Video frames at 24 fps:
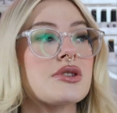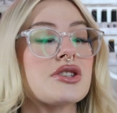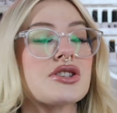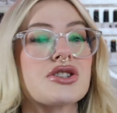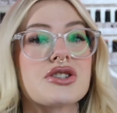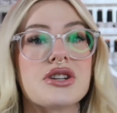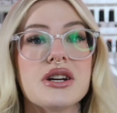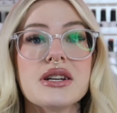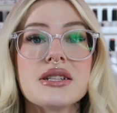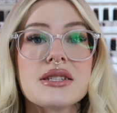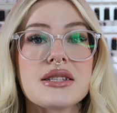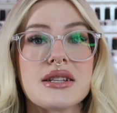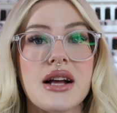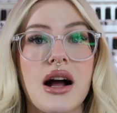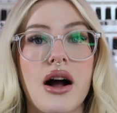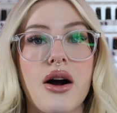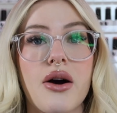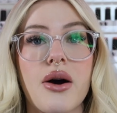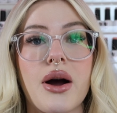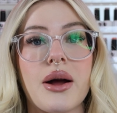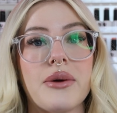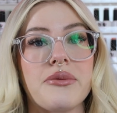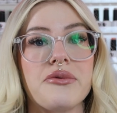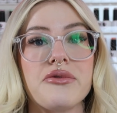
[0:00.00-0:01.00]
stressed
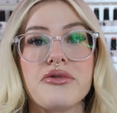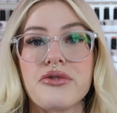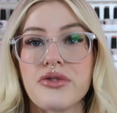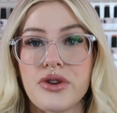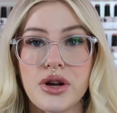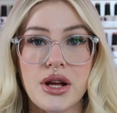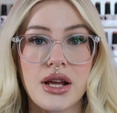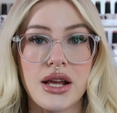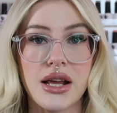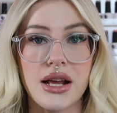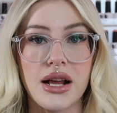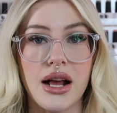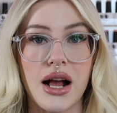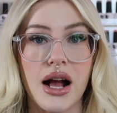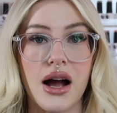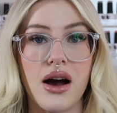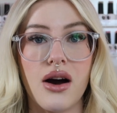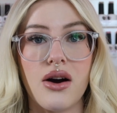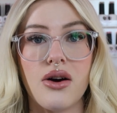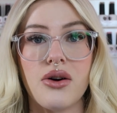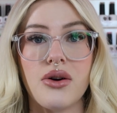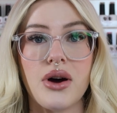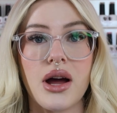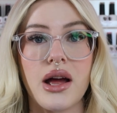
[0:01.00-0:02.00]
out, I'm freaking
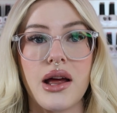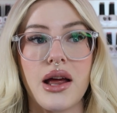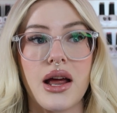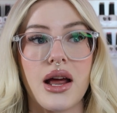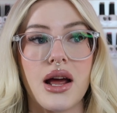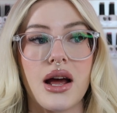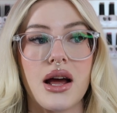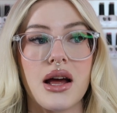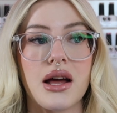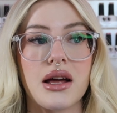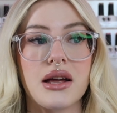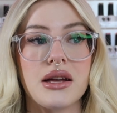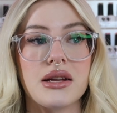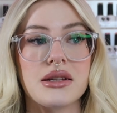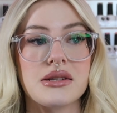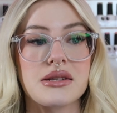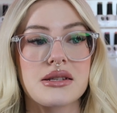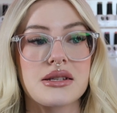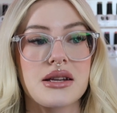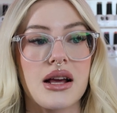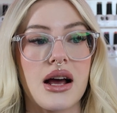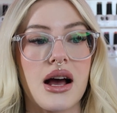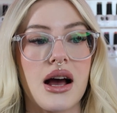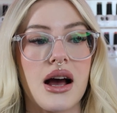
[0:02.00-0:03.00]
out,
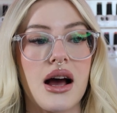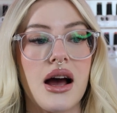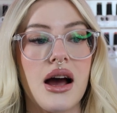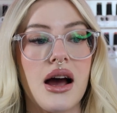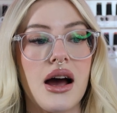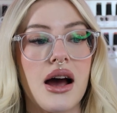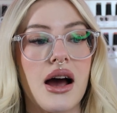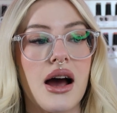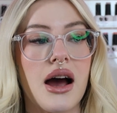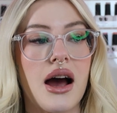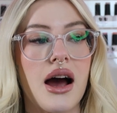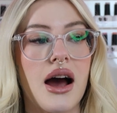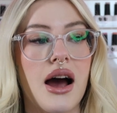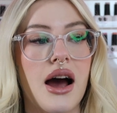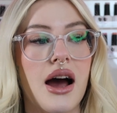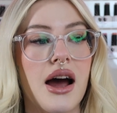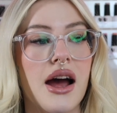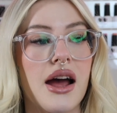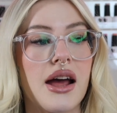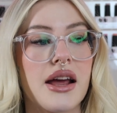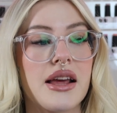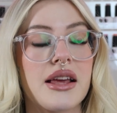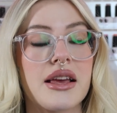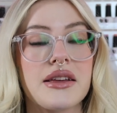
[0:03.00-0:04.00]
and
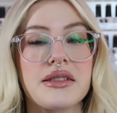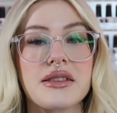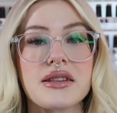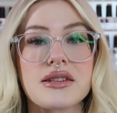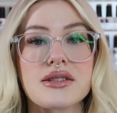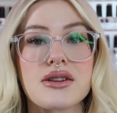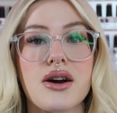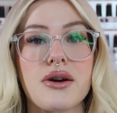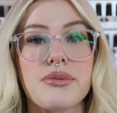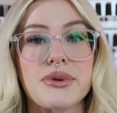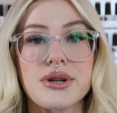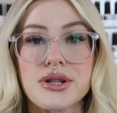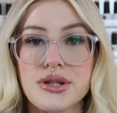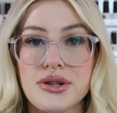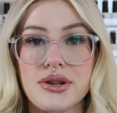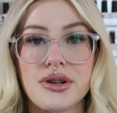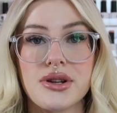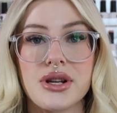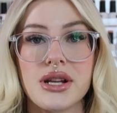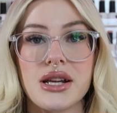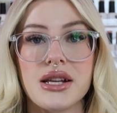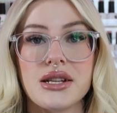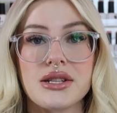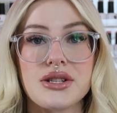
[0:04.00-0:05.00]
I get this
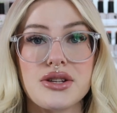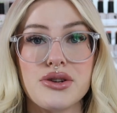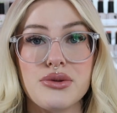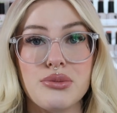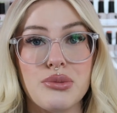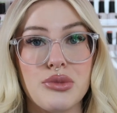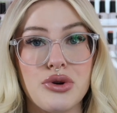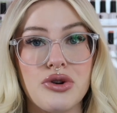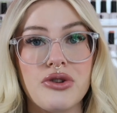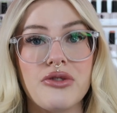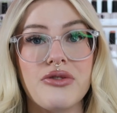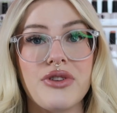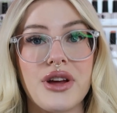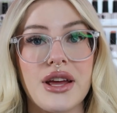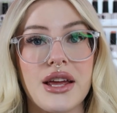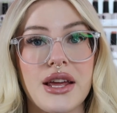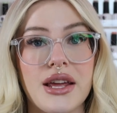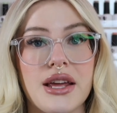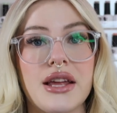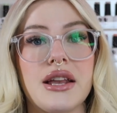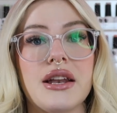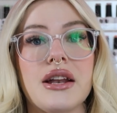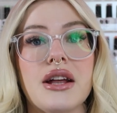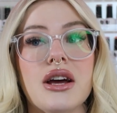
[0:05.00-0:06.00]
opportunity to move
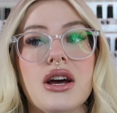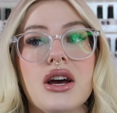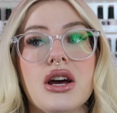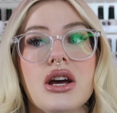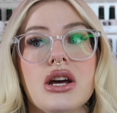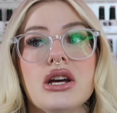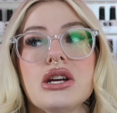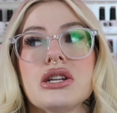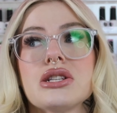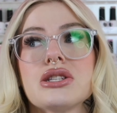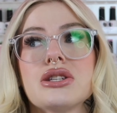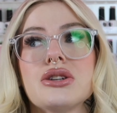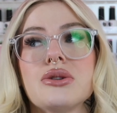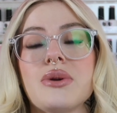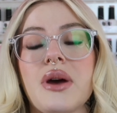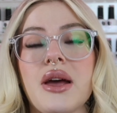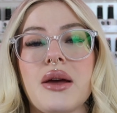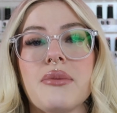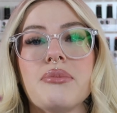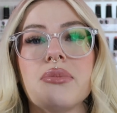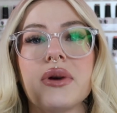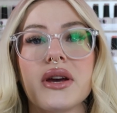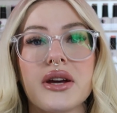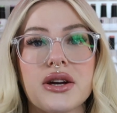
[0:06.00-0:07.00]
in to
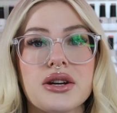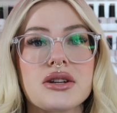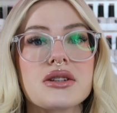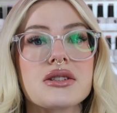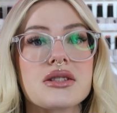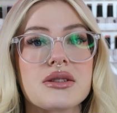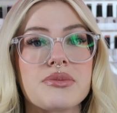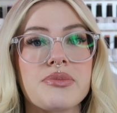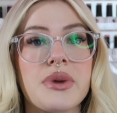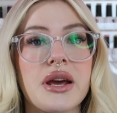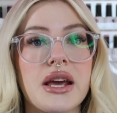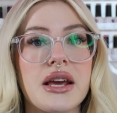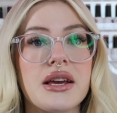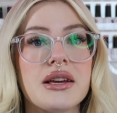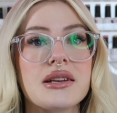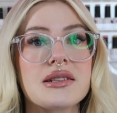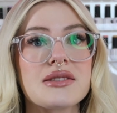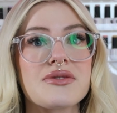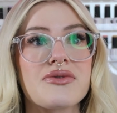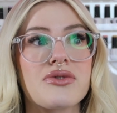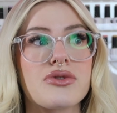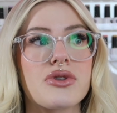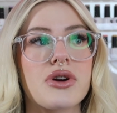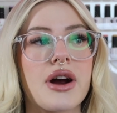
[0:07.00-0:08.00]
a bigger
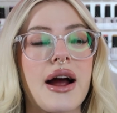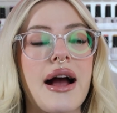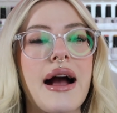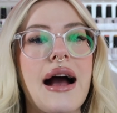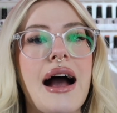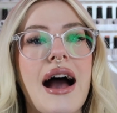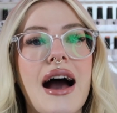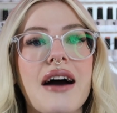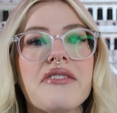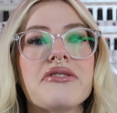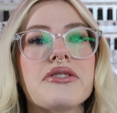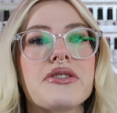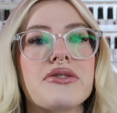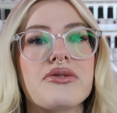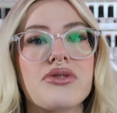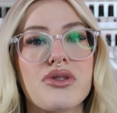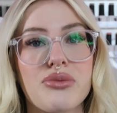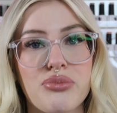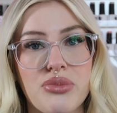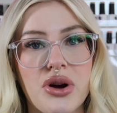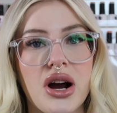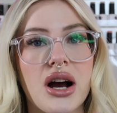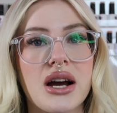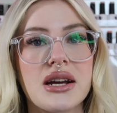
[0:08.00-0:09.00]
space for half of the
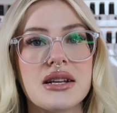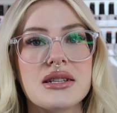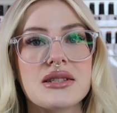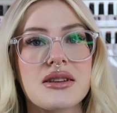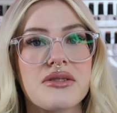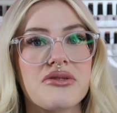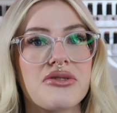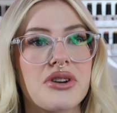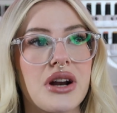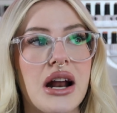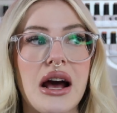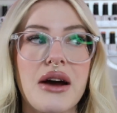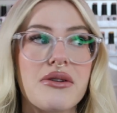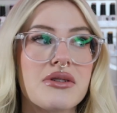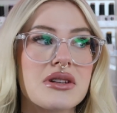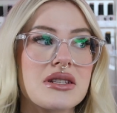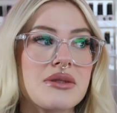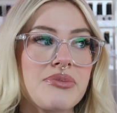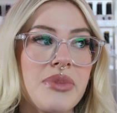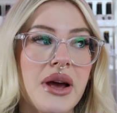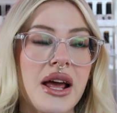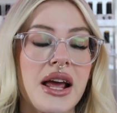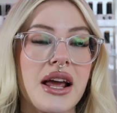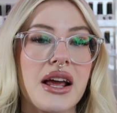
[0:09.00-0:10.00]
price of what I
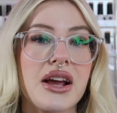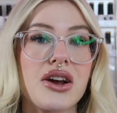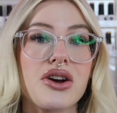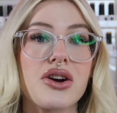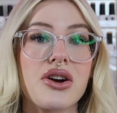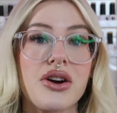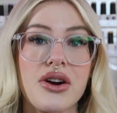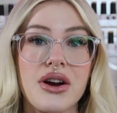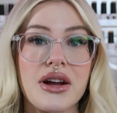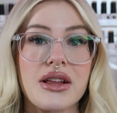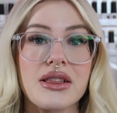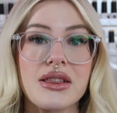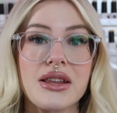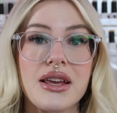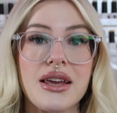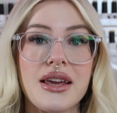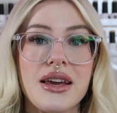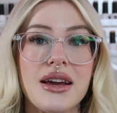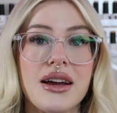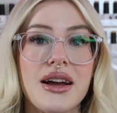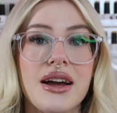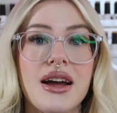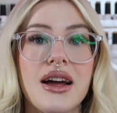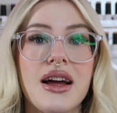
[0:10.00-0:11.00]
was paying
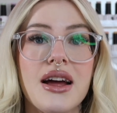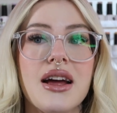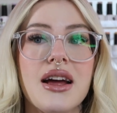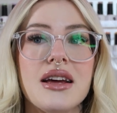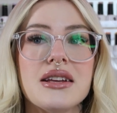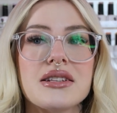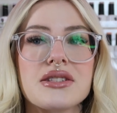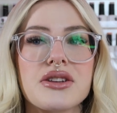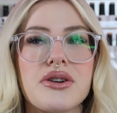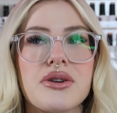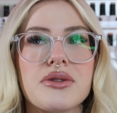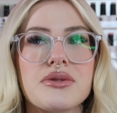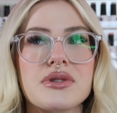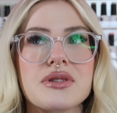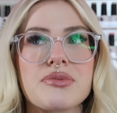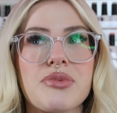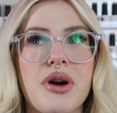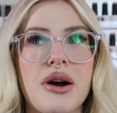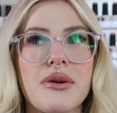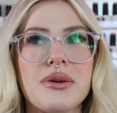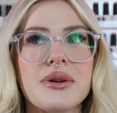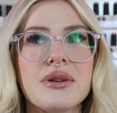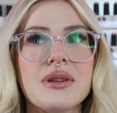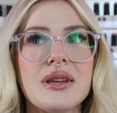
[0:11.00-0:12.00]
currently. So it was
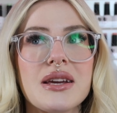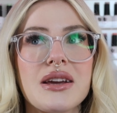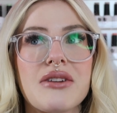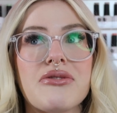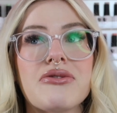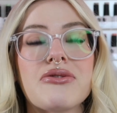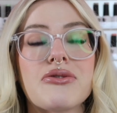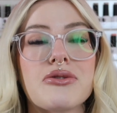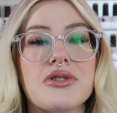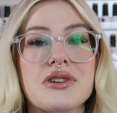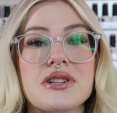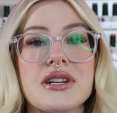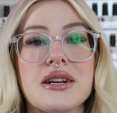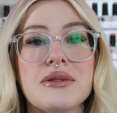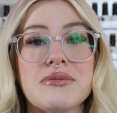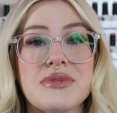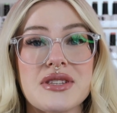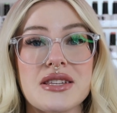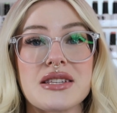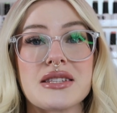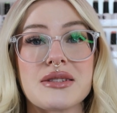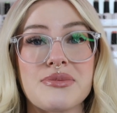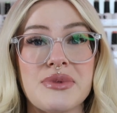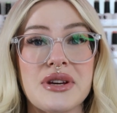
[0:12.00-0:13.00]
probably like 4 times
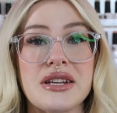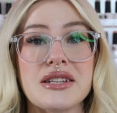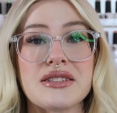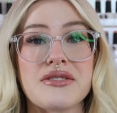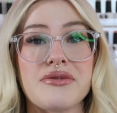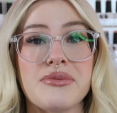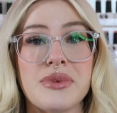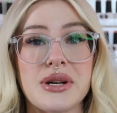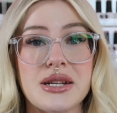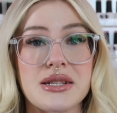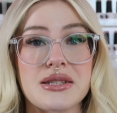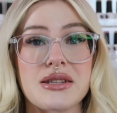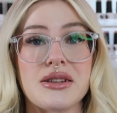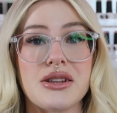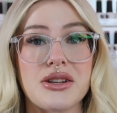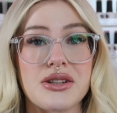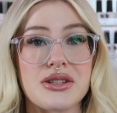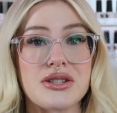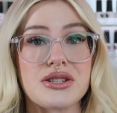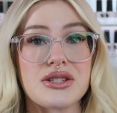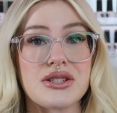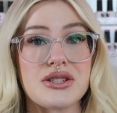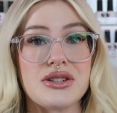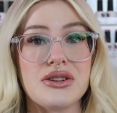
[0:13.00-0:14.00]
the space of my
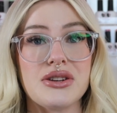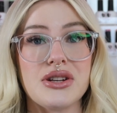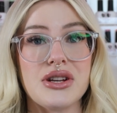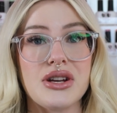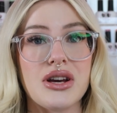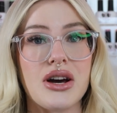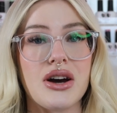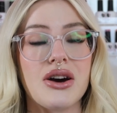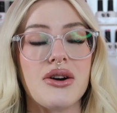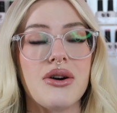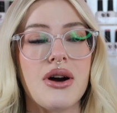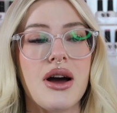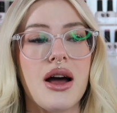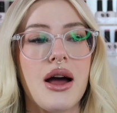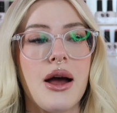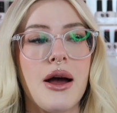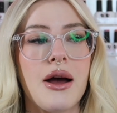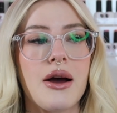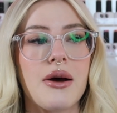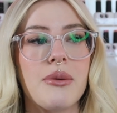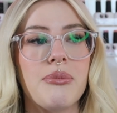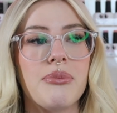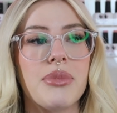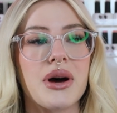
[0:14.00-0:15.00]
salon studio,
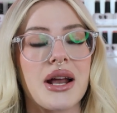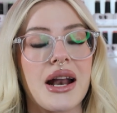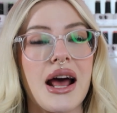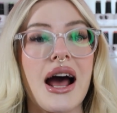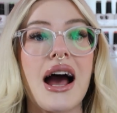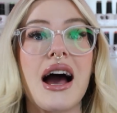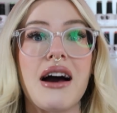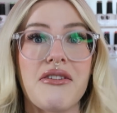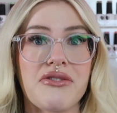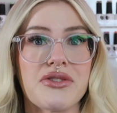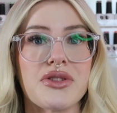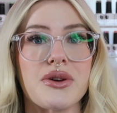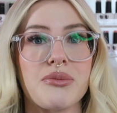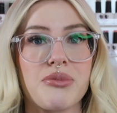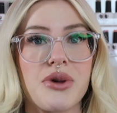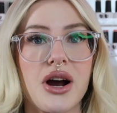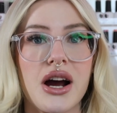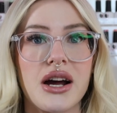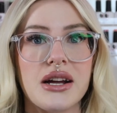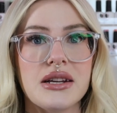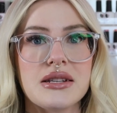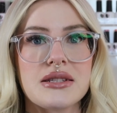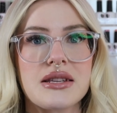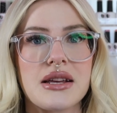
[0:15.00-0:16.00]
but half the
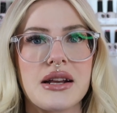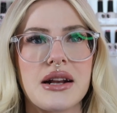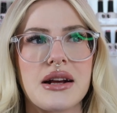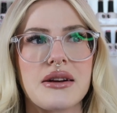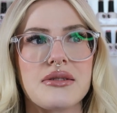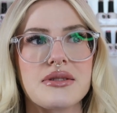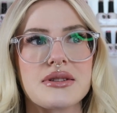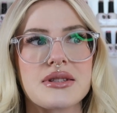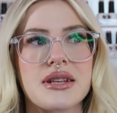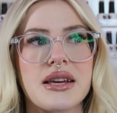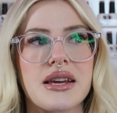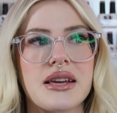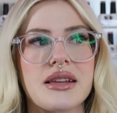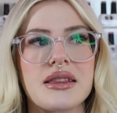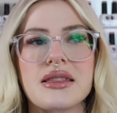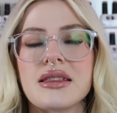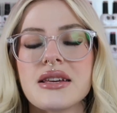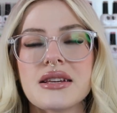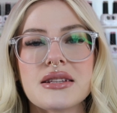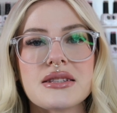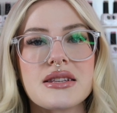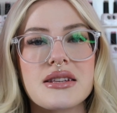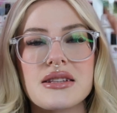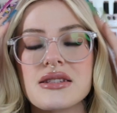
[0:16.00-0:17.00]
price. And I was like,
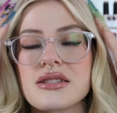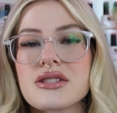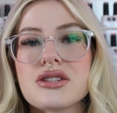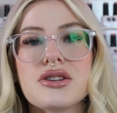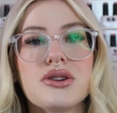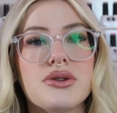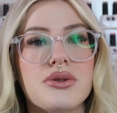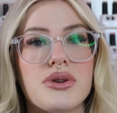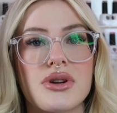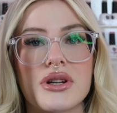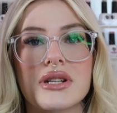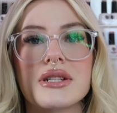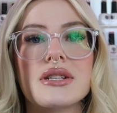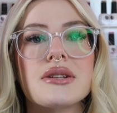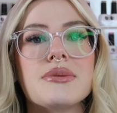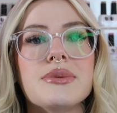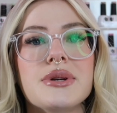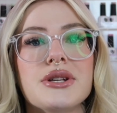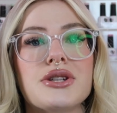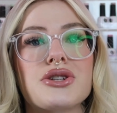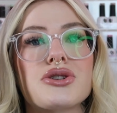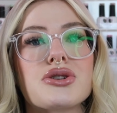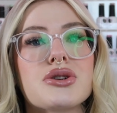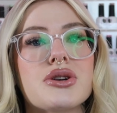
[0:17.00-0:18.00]
this is too good to
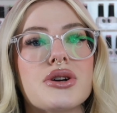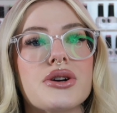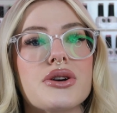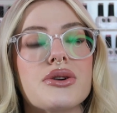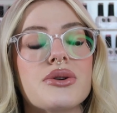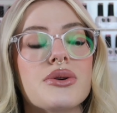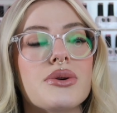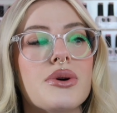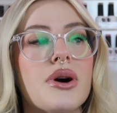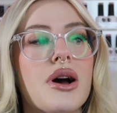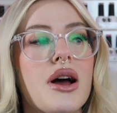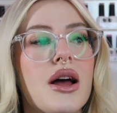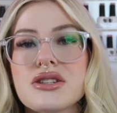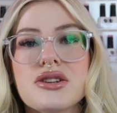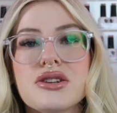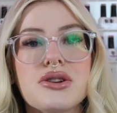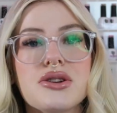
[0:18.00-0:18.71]
be true.